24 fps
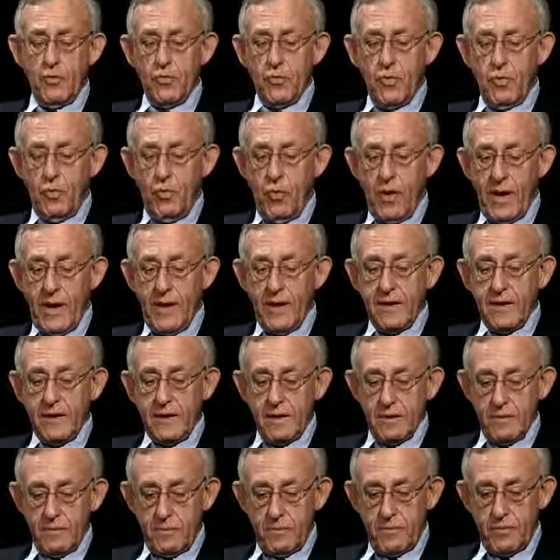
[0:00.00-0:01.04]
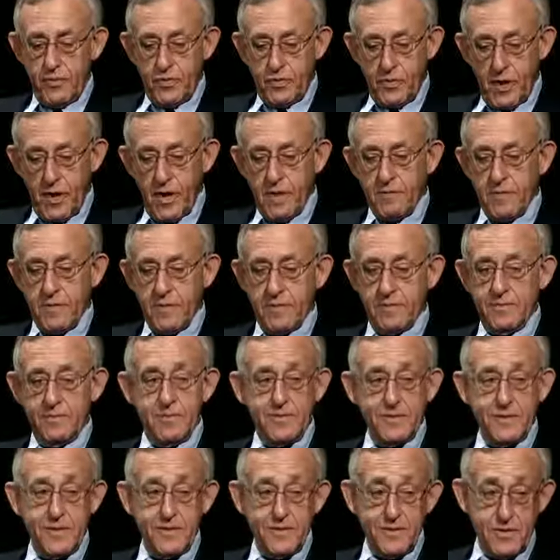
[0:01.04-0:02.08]
The one
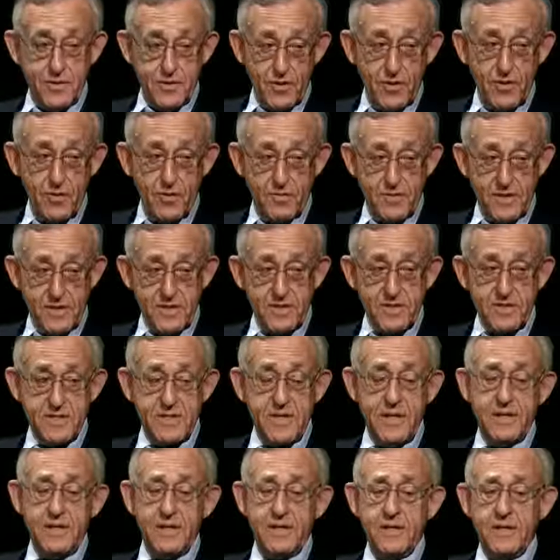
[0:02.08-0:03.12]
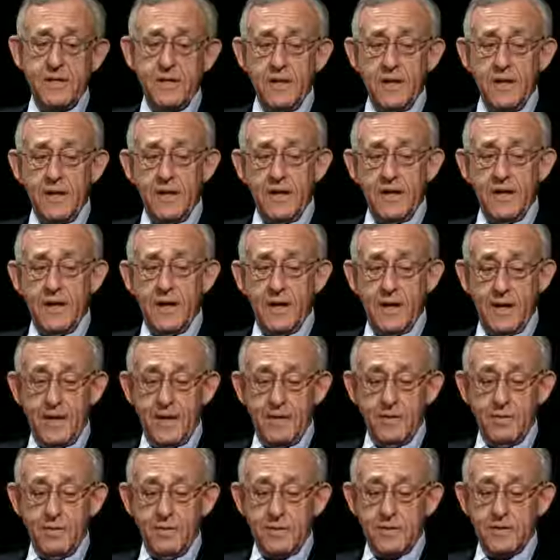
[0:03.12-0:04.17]
problem in this whole big study,
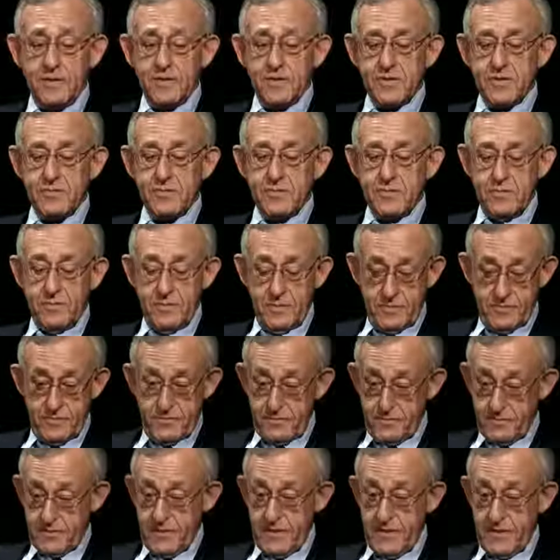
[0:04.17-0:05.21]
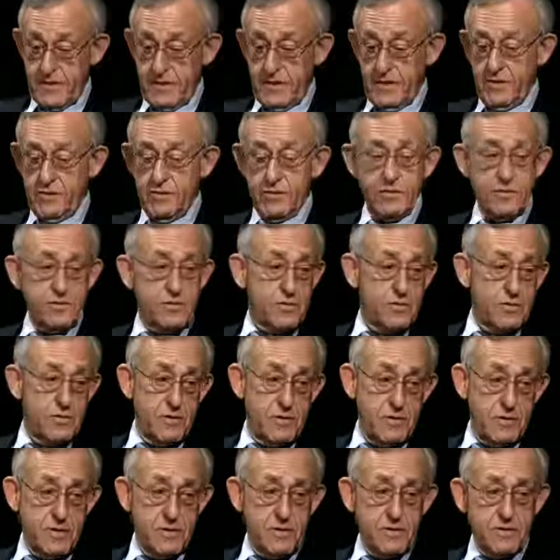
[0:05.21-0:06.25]
which been alluded to
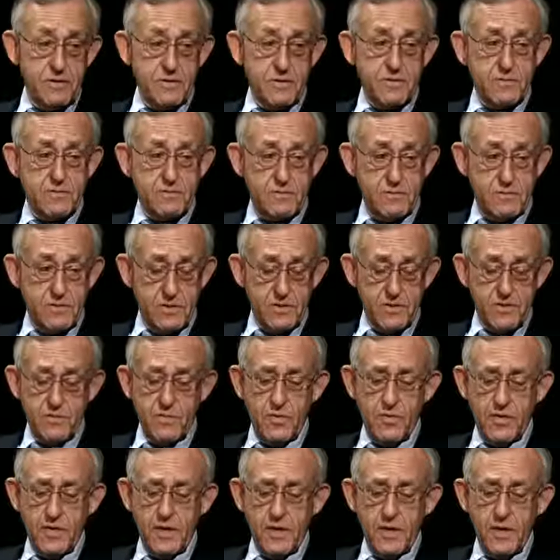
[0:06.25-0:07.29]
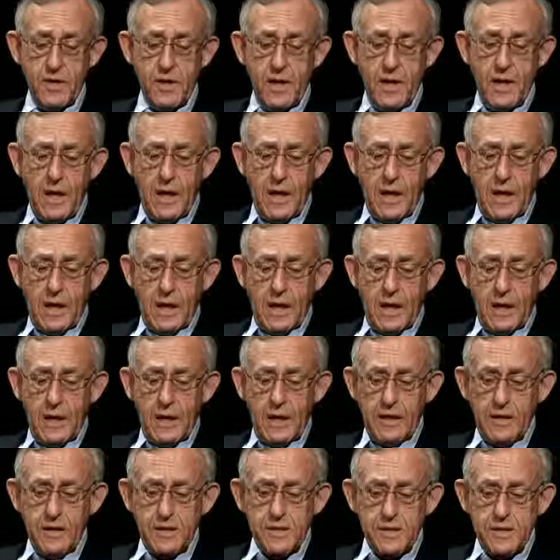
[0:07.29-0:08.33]
earlier this morning,
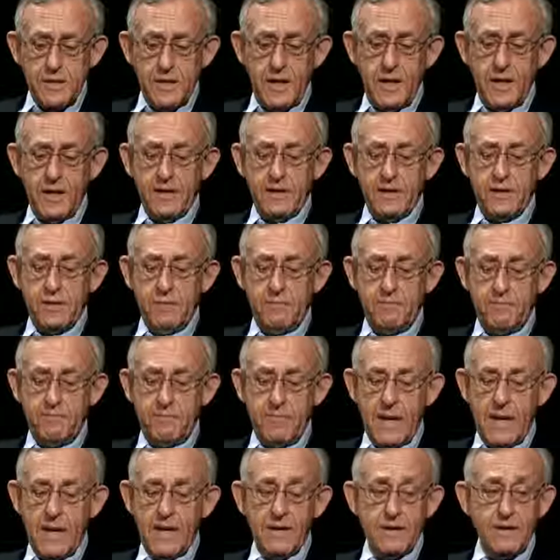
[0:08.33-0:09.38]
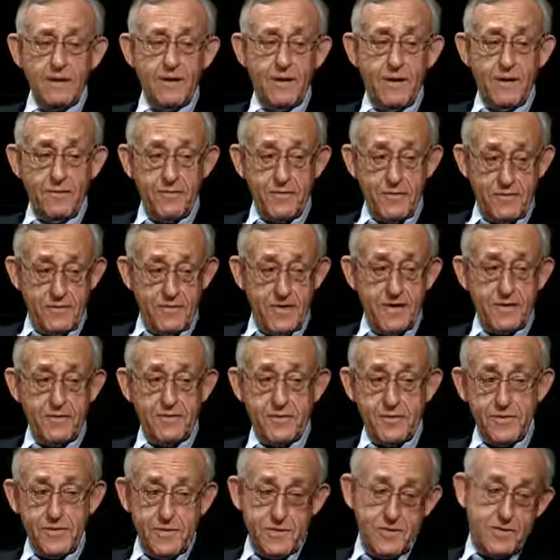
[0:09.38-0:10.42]
is that the bulk of the
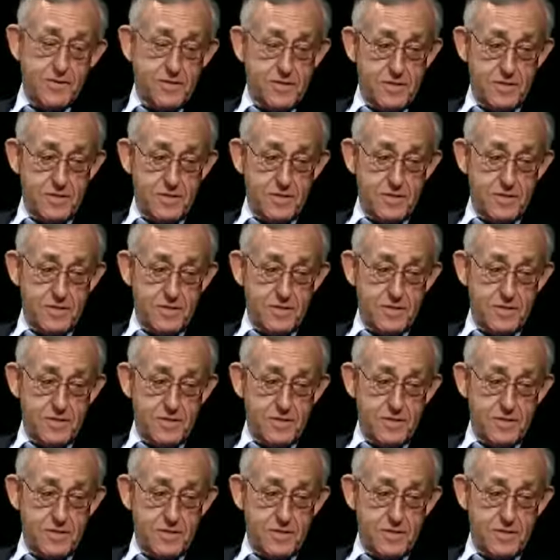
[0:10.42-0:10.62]
veterans are